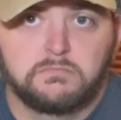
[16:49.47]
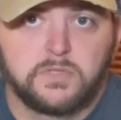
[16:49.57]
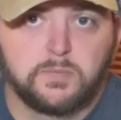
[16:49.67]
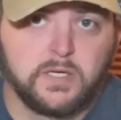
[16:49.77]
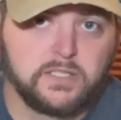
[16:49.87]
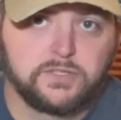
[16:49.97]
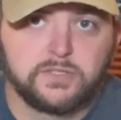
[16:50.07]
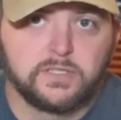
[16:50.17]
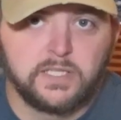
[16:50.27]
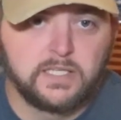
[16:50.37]
the price you
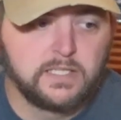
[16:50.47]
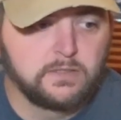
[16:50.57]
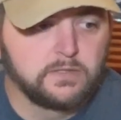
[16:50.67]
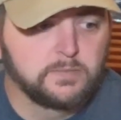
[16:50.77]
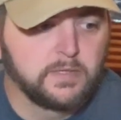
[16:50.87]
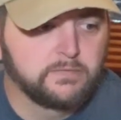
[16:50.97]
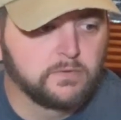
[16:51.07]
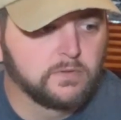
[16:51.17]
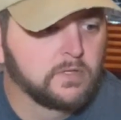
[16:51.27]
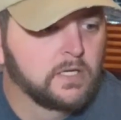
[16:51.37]
could have got that on eBay
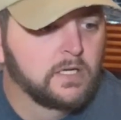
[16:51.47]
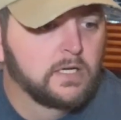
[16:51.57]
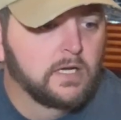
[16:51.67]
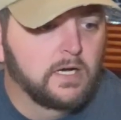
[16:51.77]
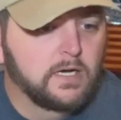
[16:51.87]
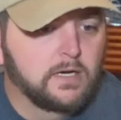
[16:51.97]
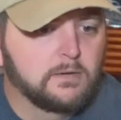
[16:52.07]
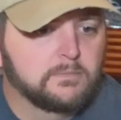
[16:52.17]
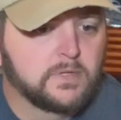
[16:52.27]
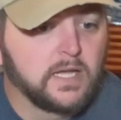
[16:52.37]
for.
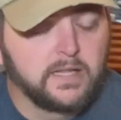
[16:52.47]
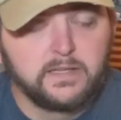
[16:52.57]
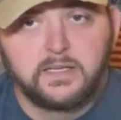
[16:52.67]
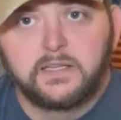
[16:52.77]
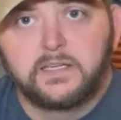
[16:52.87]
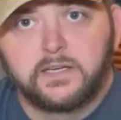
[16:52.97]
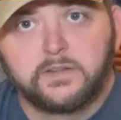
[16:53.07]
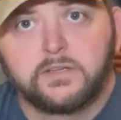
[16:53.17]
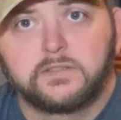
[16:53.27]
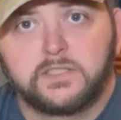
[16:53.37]
And then the
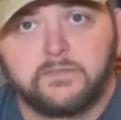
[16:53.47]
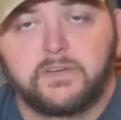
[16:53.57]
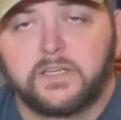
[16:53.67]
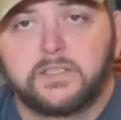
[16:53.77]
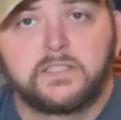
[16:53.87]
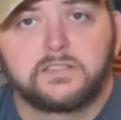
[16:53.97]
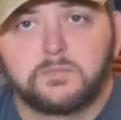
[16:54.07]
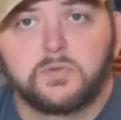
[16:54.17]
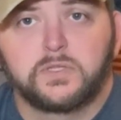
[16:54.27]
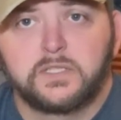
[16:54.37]
other very
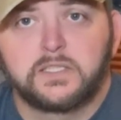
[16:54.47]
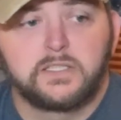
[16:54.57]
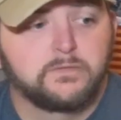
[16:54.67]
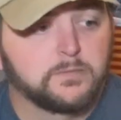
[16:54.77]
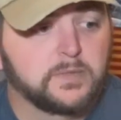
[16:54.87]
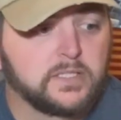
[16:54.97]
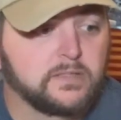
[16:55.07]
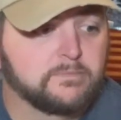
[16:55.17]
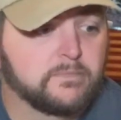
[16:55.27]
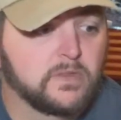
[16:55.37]
disappointing thing for
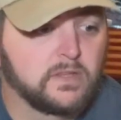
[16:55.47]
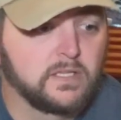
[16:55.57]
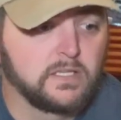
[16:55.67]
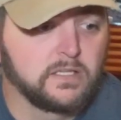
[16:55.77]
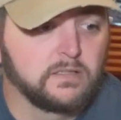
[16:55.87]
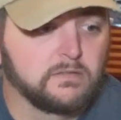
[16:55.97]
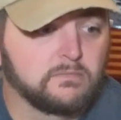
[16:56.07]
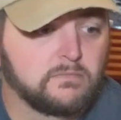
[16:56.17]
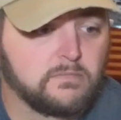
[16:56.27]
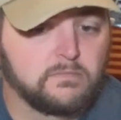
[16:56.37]
me, the
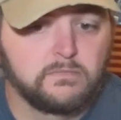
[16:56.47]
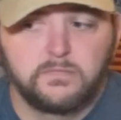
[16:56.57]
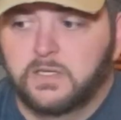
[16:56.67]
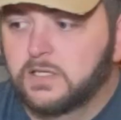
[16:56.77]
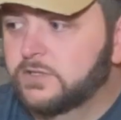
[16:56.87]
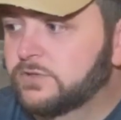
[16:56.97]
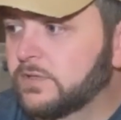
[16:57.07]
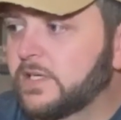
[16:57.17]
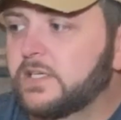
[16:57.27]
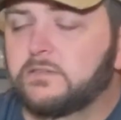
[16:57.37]

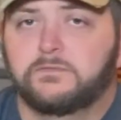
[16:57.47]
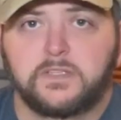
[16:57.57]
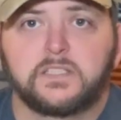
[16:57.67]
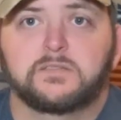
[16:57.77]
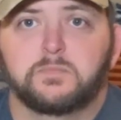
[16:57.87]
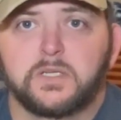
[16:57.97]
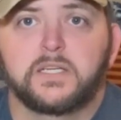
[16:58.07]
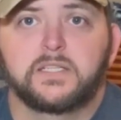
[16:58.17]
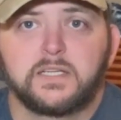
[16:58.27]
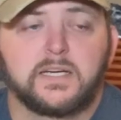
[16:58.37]
Schrade fixed
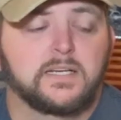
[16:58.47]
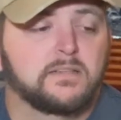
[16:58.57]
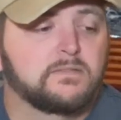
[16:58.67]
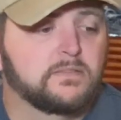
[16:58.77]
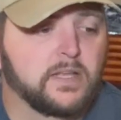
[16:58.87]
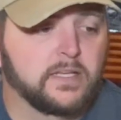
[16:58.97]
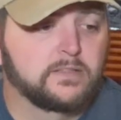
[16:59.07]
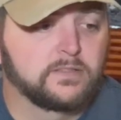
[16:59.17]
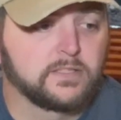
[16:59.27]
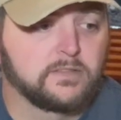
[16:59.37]
blade knife that
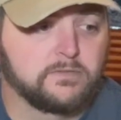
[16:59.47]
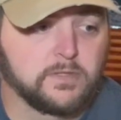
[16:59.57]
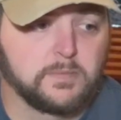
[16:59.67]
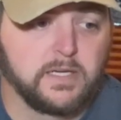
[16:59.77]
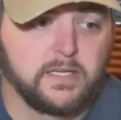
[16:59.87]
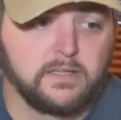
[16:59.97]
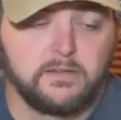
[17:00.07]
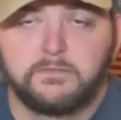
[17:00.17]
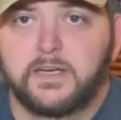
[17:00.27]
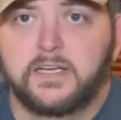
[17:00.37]
took it from an
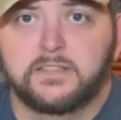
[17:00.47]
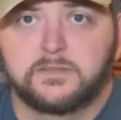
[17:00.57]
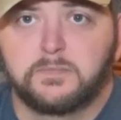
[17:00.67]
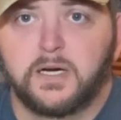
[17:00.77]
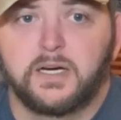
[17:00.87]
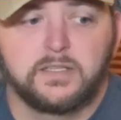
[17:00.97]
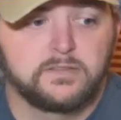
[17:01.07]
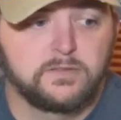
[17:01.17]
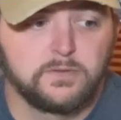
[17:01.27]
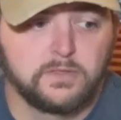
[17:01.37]
advanced
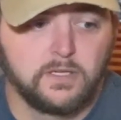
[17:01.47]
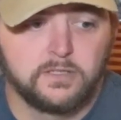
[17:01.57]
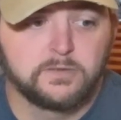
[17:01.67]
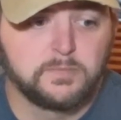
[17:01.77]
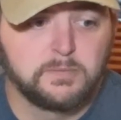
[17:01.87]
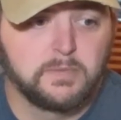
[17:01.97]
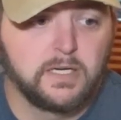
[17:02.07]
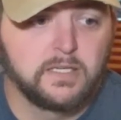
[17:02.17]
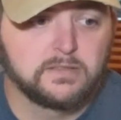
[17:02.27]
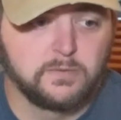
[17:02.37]
box to an ultimate
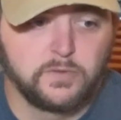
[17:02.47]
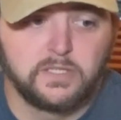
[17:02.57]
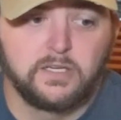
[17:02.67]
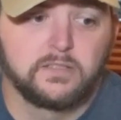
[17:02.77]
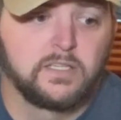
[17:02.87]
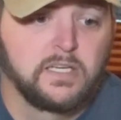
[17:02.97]
box. And we thought,